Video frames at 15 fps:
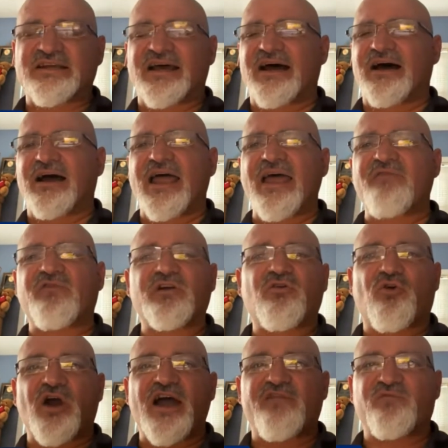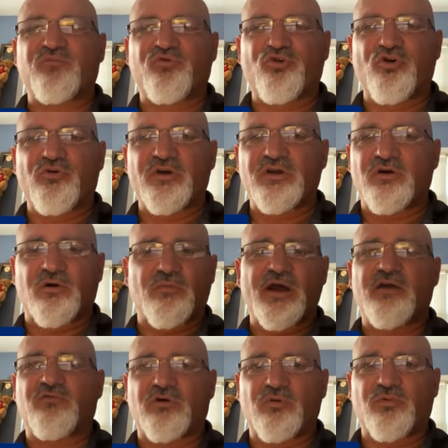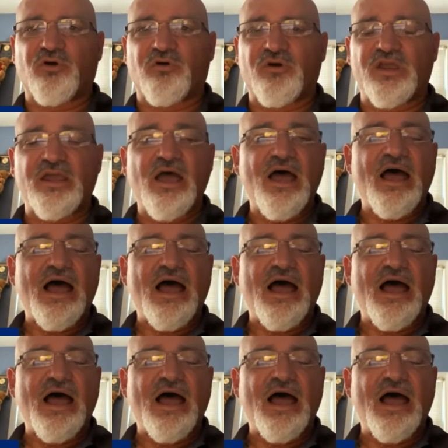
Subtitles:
every craft brewery or microbrewery